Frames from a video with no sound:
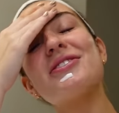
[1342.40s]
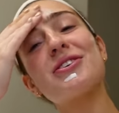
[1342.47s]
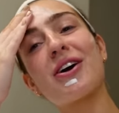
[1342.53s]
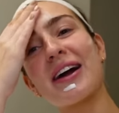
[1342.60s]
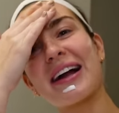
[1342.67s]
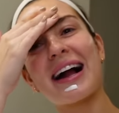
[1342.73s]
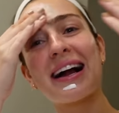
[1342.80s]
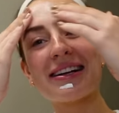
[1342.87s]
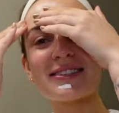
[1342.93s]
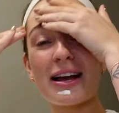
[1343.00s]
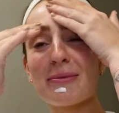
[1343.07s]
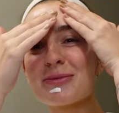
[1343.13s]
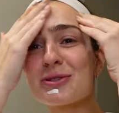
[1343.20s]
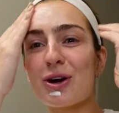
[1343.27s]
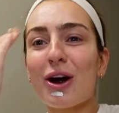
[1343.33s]
sorry guys,
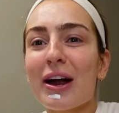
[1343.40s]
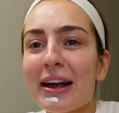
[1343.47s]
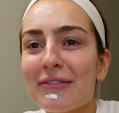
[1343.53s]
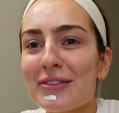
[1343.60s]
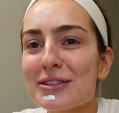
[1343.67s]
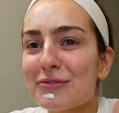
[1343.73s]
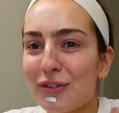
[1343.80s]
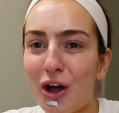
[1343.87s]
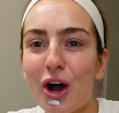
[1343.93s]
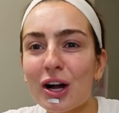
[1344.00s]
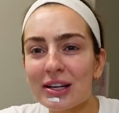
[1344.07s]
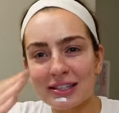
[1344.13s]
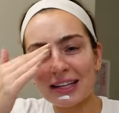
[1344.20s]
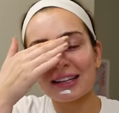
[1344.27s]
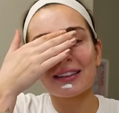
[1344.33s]
I'm sorry if this
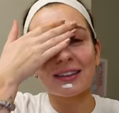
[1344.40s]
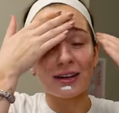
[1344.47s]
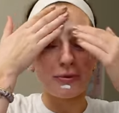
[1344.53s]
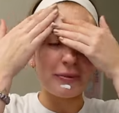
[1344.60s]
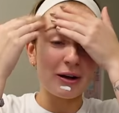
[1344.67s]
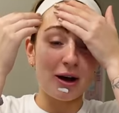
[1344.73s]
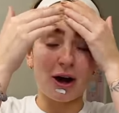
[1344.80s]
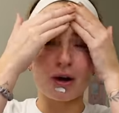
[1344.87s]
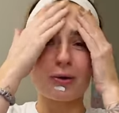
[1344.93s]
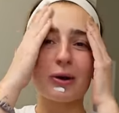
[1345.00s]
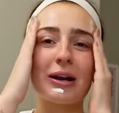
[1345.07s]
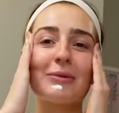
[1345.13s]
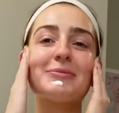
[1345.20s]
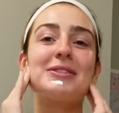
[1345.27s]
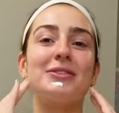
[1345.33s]
vlog is like a little bit
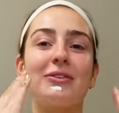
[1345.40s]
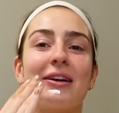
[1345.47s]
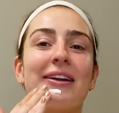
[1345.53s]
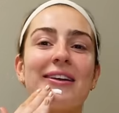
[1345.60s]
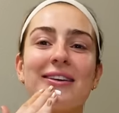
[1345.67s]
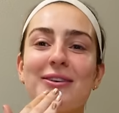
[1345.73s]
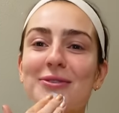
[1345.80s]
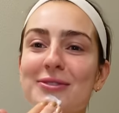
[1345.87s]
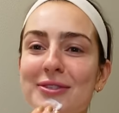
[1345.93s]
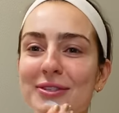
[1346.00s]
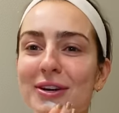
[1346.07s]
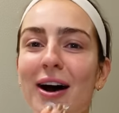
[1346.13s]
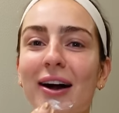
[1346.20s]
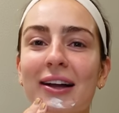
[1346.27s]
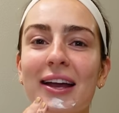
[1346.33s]
awkward. I'm still getting used to
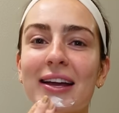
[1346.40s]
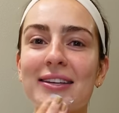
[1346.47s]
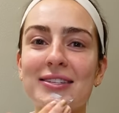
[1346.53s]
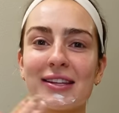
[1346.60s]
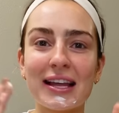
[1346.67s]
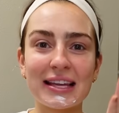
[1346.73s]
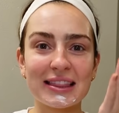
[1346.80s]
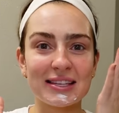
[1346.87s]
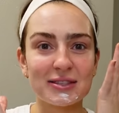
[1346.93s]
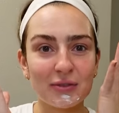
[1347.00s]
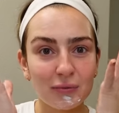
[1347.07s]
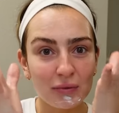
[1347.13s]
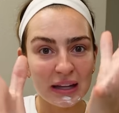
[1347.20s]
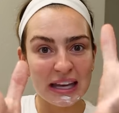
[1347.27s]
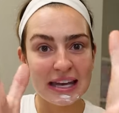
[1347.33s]
talking into like
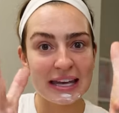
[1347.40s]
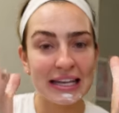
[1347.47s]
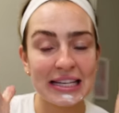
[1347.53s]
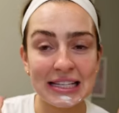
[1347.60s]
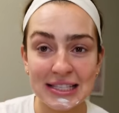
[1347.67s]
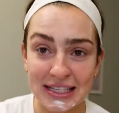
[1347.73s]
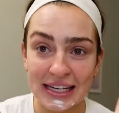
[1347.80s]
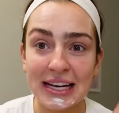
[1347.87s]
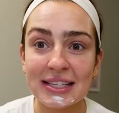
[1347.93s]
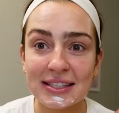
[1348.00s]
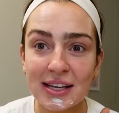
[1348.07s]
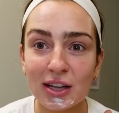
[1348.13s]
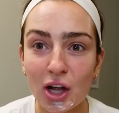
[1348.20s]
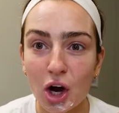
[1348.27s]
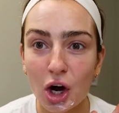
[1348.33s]
this
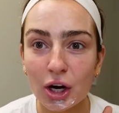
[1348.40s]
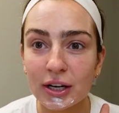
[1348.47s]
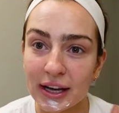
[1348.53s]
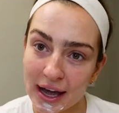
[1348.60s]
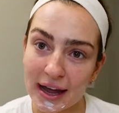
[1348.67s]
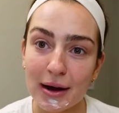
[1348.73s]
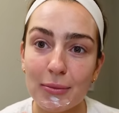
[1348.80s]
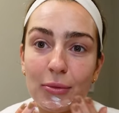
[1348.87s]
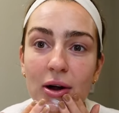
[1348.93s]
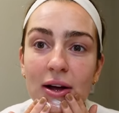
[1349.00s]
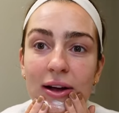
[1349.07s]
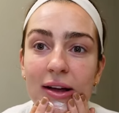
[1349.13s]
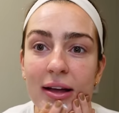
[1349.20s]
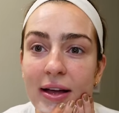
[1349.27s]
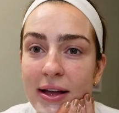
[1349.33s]
DSLR
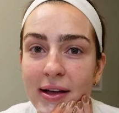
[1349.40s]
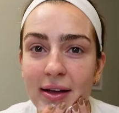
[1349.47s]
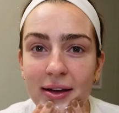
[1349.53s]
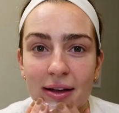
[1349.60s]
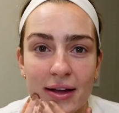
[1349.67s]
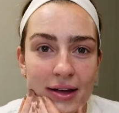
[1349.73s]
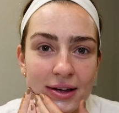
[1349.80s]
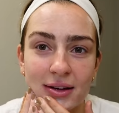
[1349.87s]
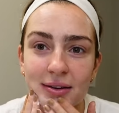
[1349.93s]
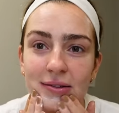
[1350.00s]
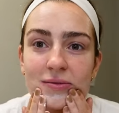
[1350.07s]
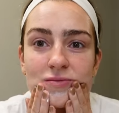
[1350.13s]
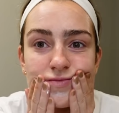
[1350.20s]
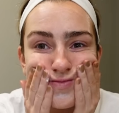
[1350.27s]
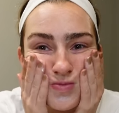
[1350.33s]
camera.
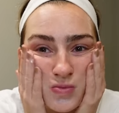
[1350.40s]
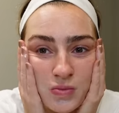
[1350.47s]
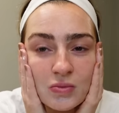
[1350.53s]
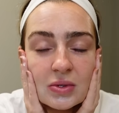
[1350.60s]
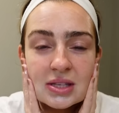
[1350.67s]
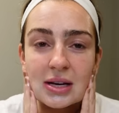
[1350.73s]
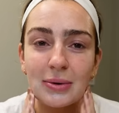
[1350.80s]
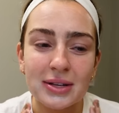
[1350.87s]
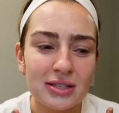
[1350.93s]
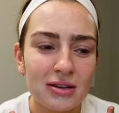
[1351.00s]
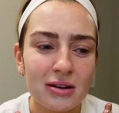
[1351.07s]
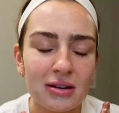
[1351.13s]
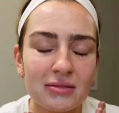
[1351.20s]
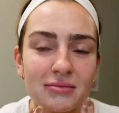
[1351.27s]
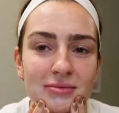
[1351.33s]
Is that what it's
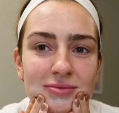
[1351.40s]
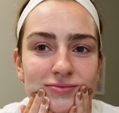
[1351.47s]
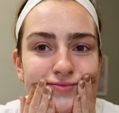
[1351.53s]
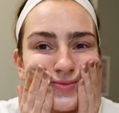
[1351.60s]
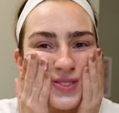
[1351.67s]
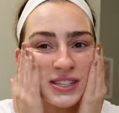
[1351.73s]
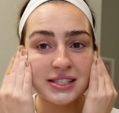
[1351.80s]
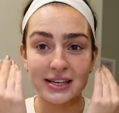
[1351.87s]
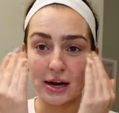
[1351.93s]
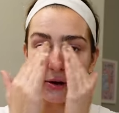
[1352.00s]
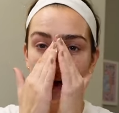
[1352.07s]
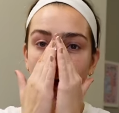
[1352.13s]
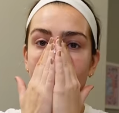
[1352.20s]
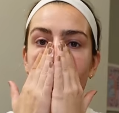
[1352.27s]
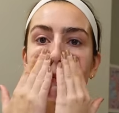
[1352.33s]
called?
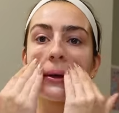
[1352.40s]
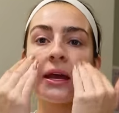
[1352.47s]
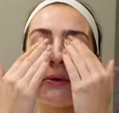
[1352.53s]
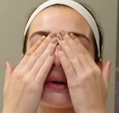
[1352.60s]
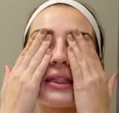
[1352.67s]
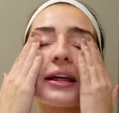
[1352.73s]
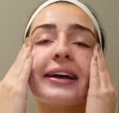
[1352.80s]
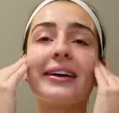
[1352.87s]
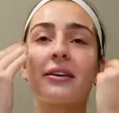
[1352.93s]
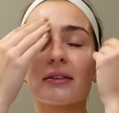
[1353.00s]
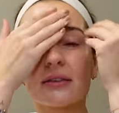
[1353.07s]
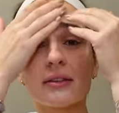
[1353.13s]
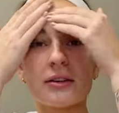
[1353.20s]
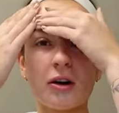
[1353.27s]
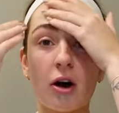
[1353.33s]
Staring at me with like
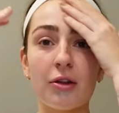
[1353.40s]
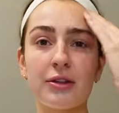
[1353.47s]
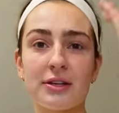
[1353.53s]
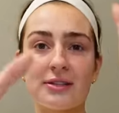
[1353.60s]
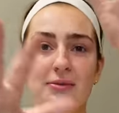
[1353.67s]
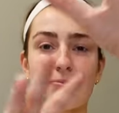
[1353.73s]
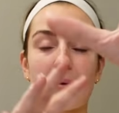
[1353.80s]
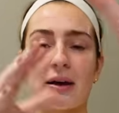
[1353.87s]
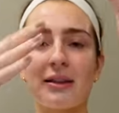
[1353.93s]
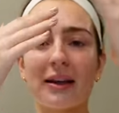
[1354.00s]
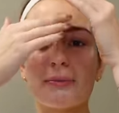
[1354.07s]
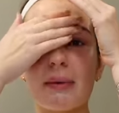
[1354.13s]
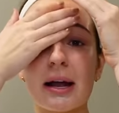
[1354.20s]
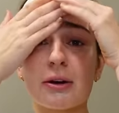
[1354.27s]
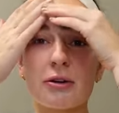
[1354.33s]
all these
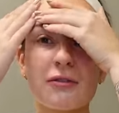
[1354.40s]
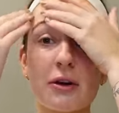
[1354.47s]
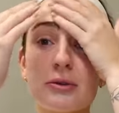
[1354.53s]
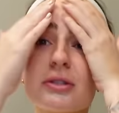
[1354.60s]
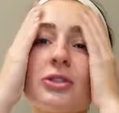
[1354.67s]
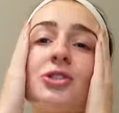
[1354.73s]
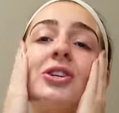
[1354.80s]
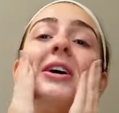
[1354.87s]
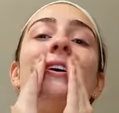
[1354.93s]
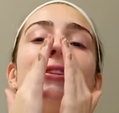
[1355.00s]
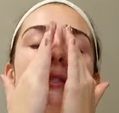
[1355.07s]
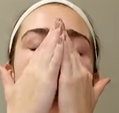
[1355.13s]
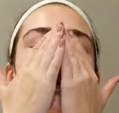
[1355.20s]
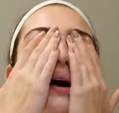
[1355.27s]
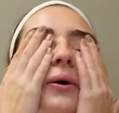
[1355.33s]
like microphones and
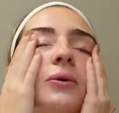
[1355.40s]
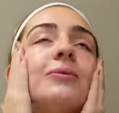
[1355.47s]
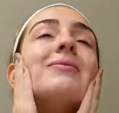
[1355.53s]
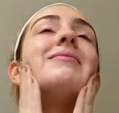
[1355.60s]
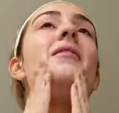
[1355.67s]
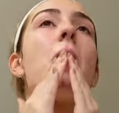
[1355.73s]
shit. So